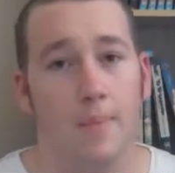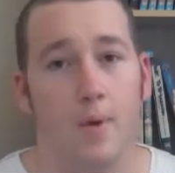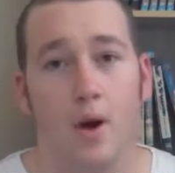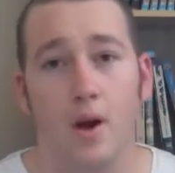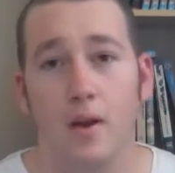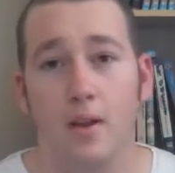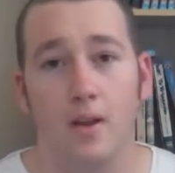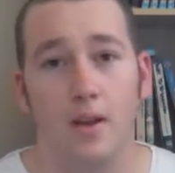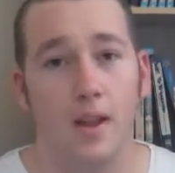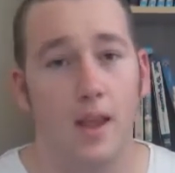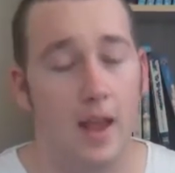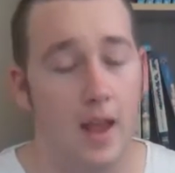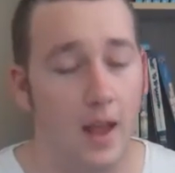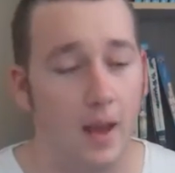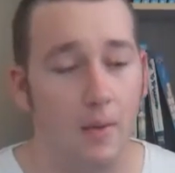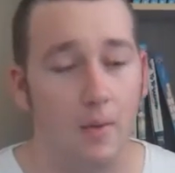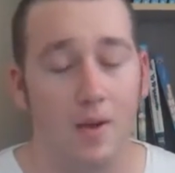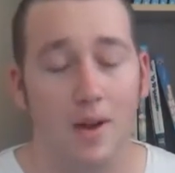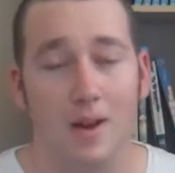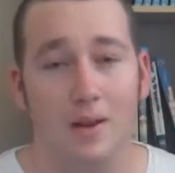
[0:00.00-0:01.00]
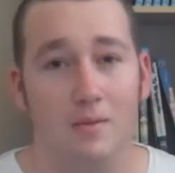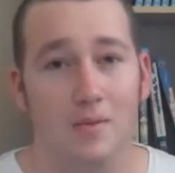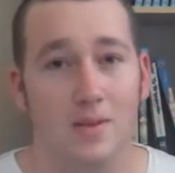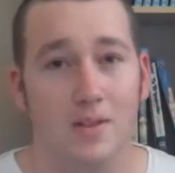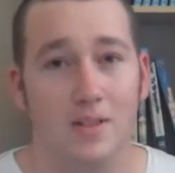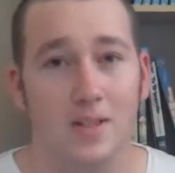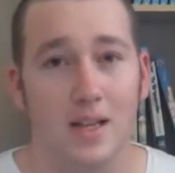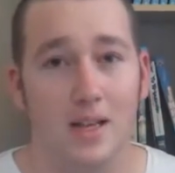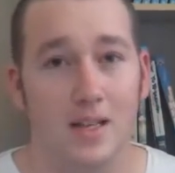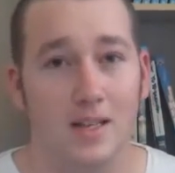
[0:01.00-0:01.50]
I don't care what anyone
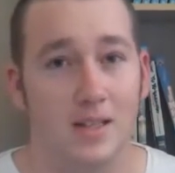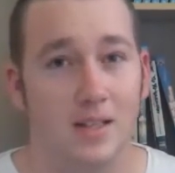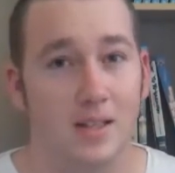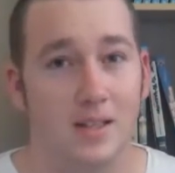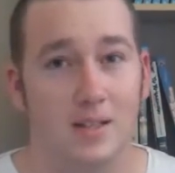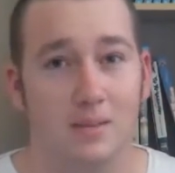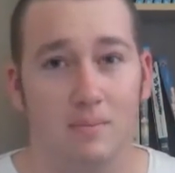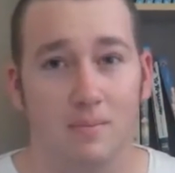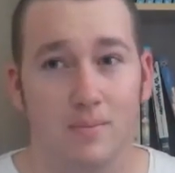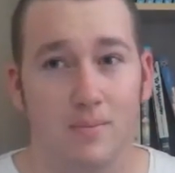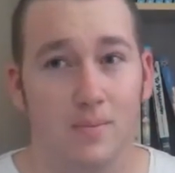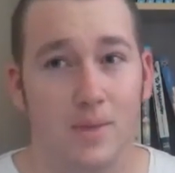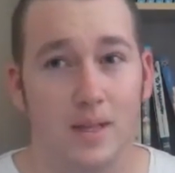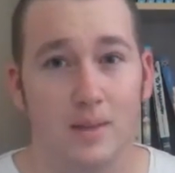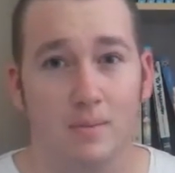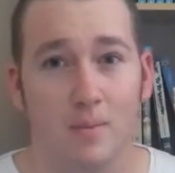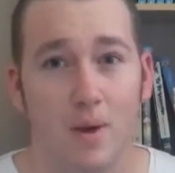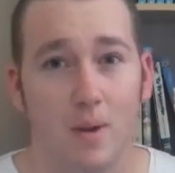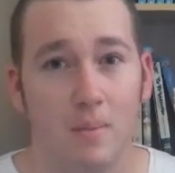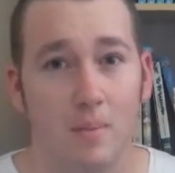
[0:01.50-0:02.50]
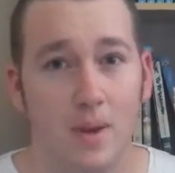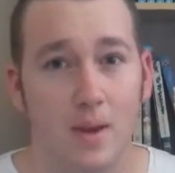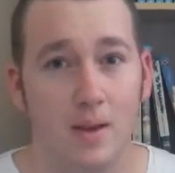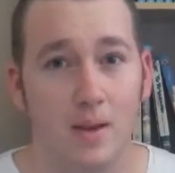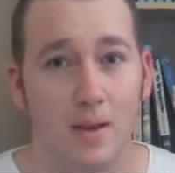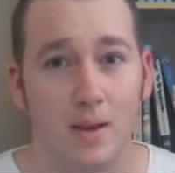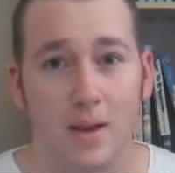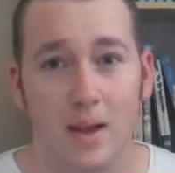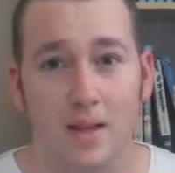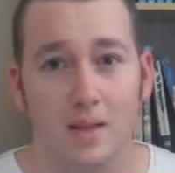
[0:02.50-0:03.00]
says, that's my
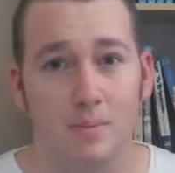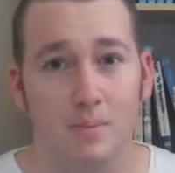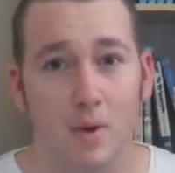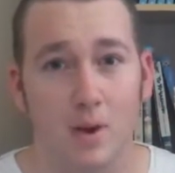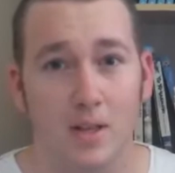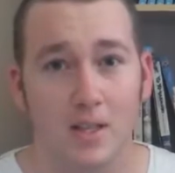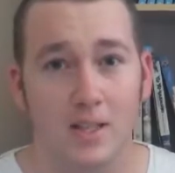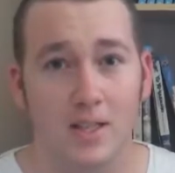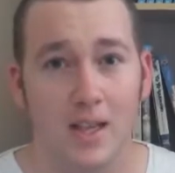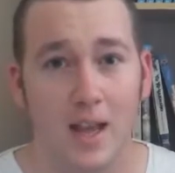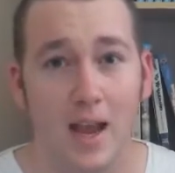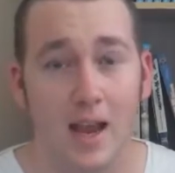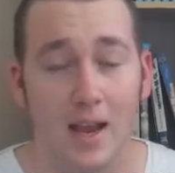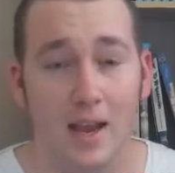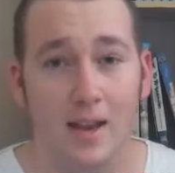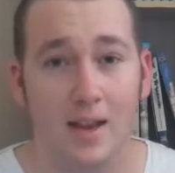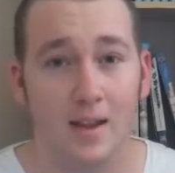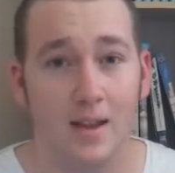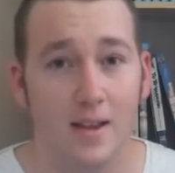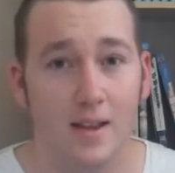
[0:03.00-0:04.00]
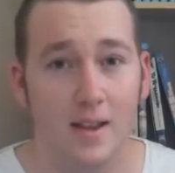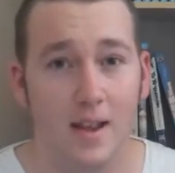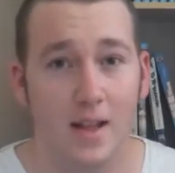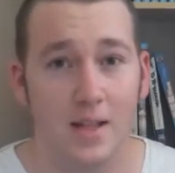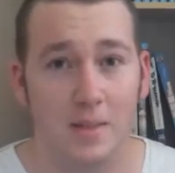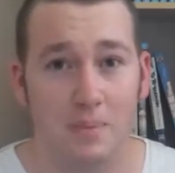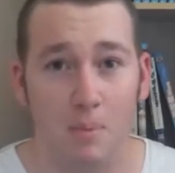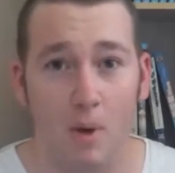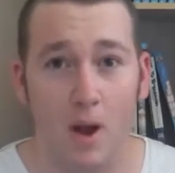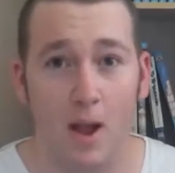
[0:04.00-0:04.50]
opinion, that's my say,
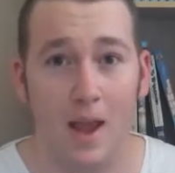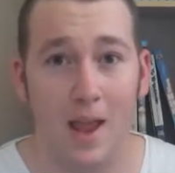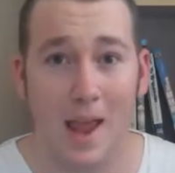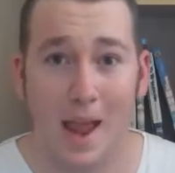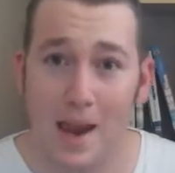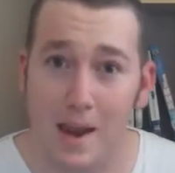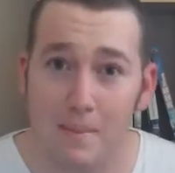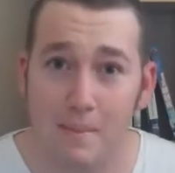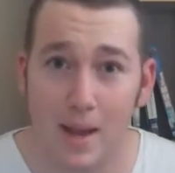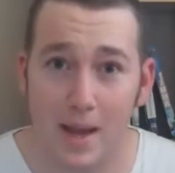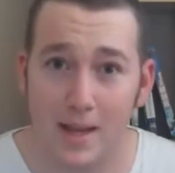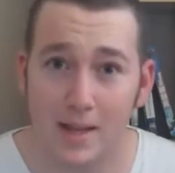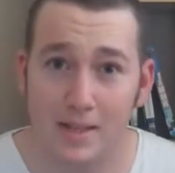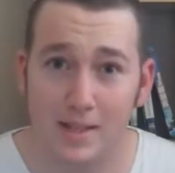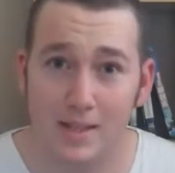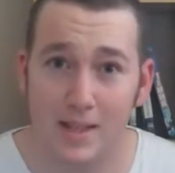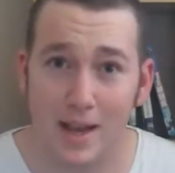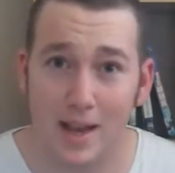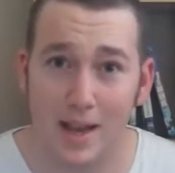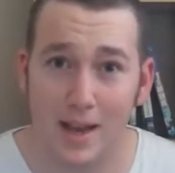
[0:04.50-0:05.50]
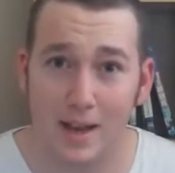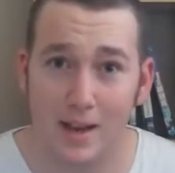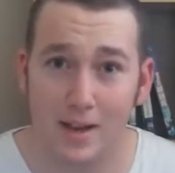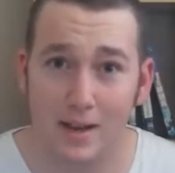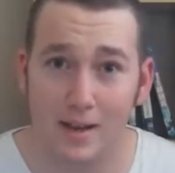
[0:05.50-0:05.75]
that's my anime say.